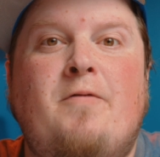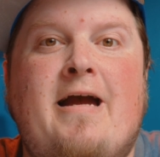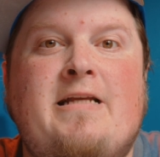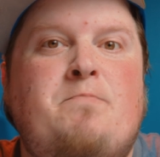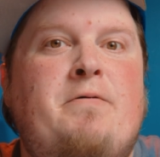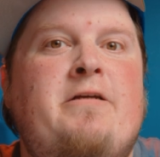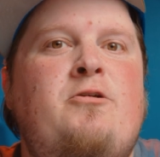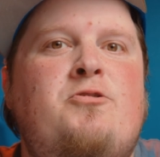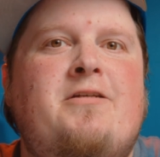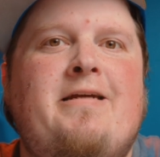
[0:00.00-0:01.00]
lights, but
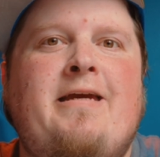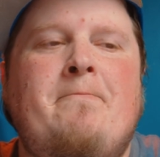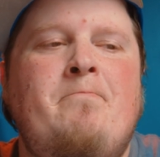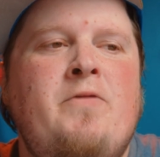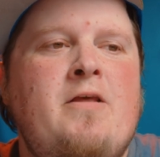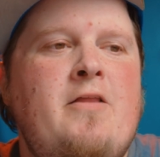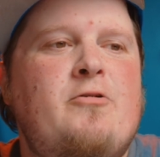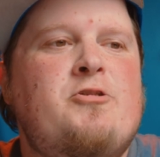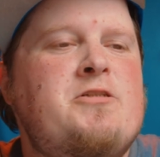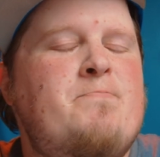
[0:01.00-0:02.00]
usually
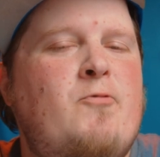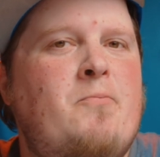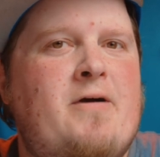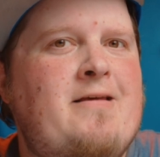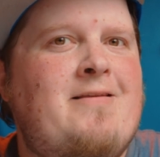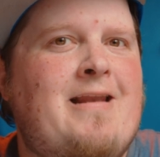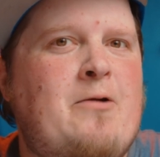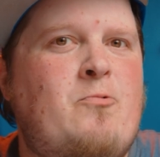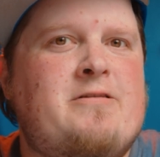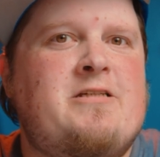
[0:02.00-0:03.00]
they're just more money than
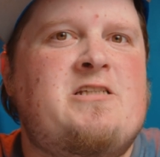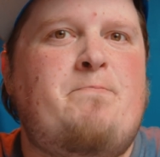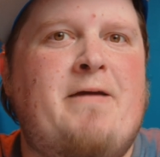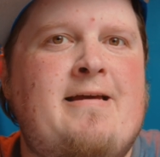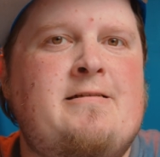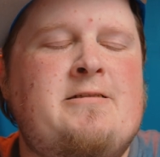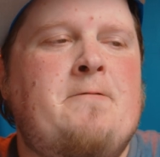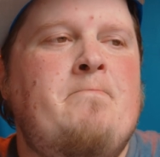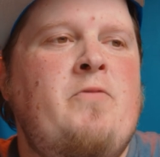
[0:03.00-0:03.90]
I want to spend.